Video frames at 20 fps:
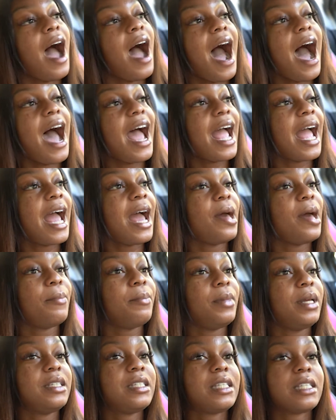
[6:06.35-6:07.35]
I had
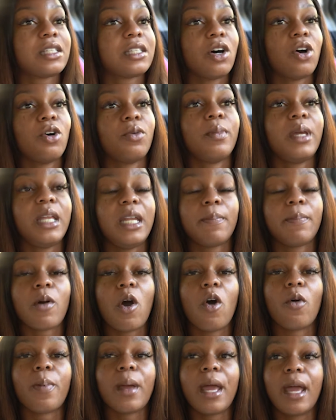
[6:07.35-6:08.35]
me so many
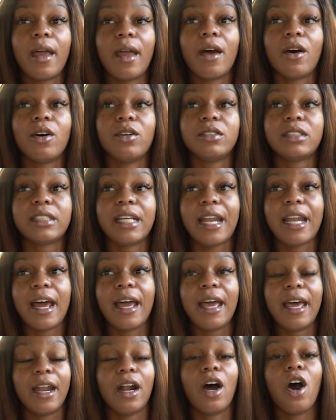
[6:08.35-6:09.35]
Propels, and I
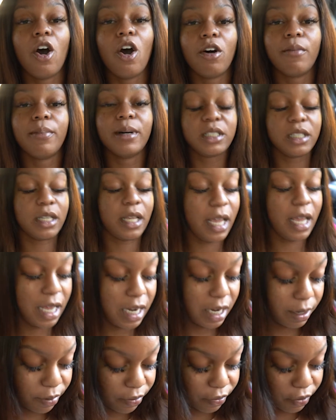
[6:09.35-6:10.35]
had a whole bunch of
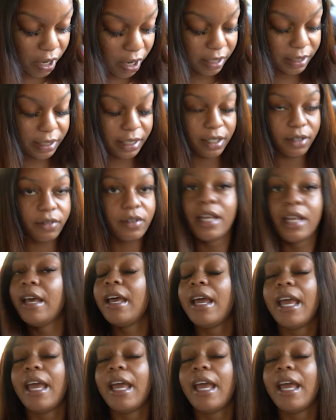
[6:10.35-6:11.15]
candy before I left.